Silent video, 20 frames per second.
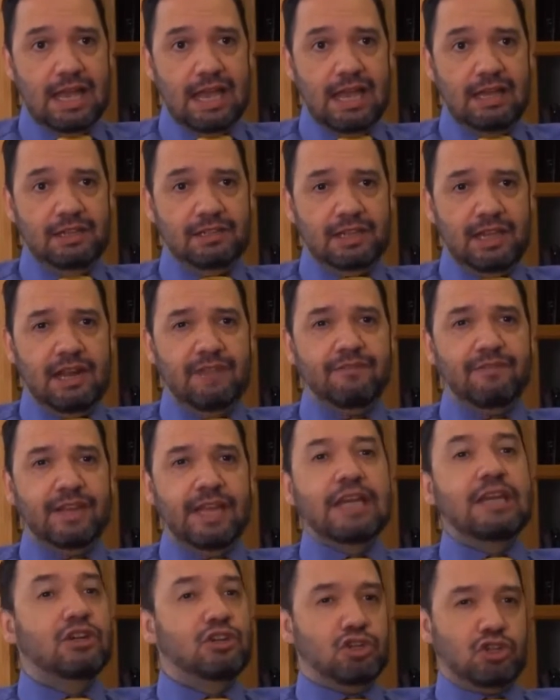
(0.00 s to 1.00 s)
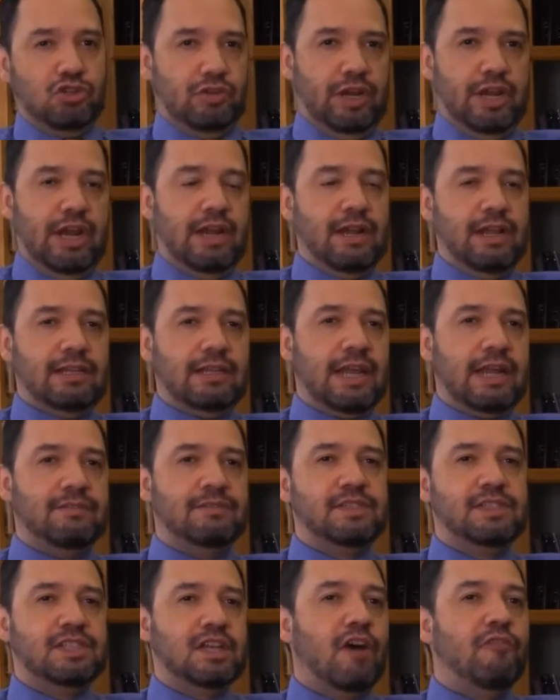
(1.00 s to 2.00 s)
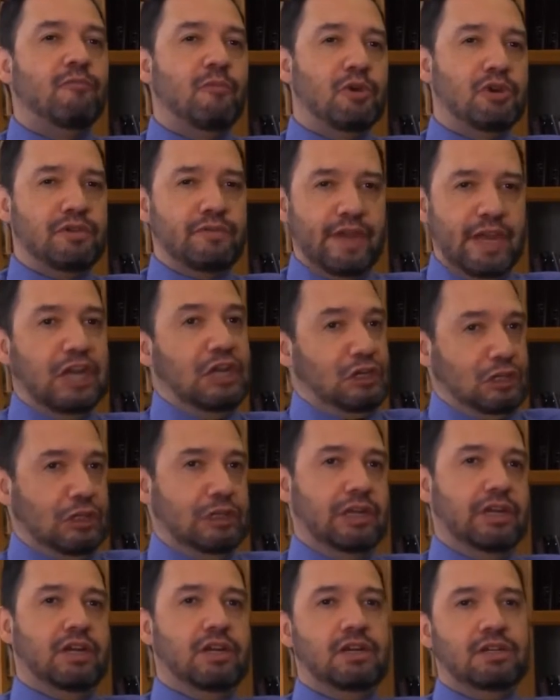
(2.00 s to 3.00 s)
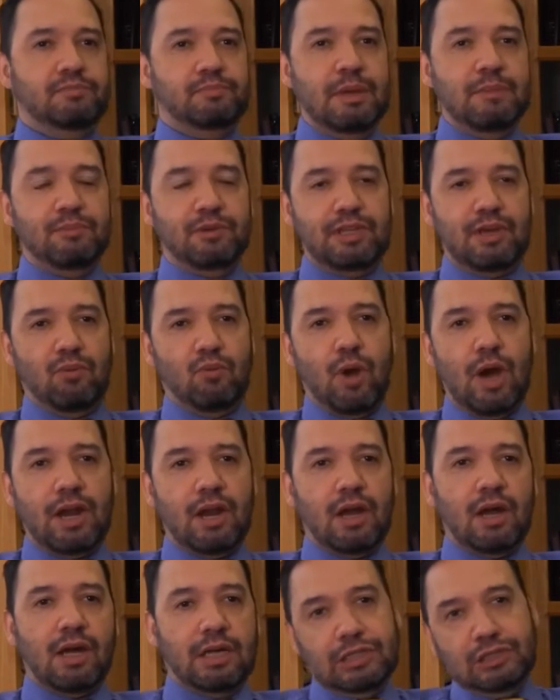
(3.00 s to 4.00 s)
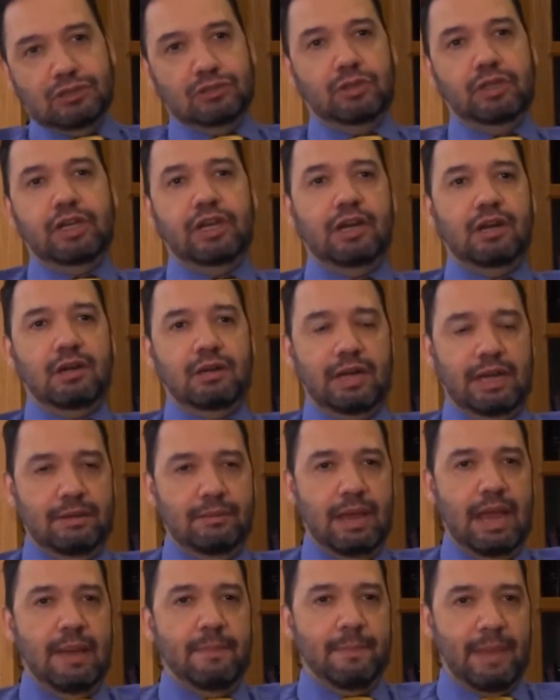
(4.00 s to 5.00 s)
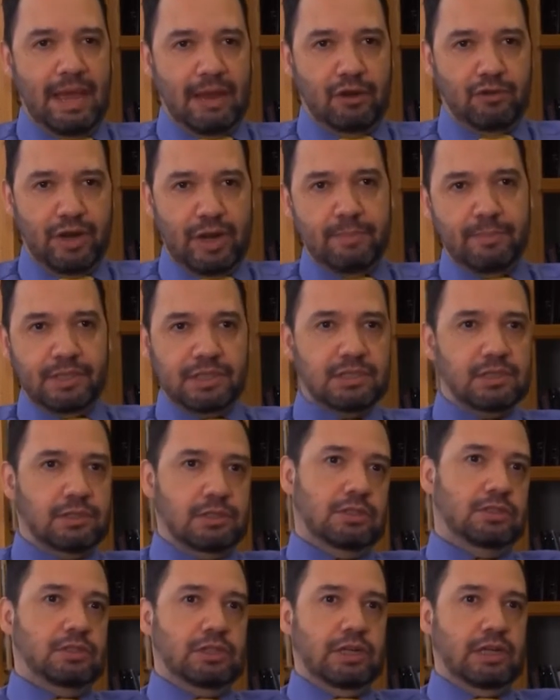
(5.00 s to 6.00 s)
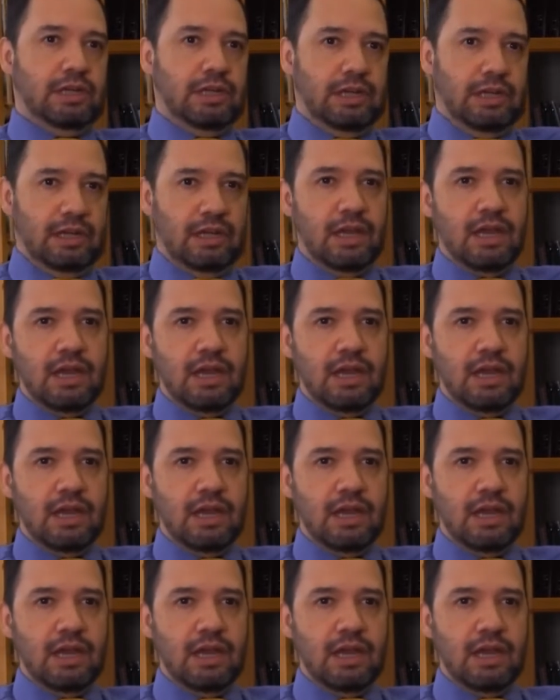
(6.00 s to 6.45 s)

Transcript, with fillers: There's a lot of industry here. There's a lot of self-motivation here. There's people that want to hustle here and, and, and create businesses here.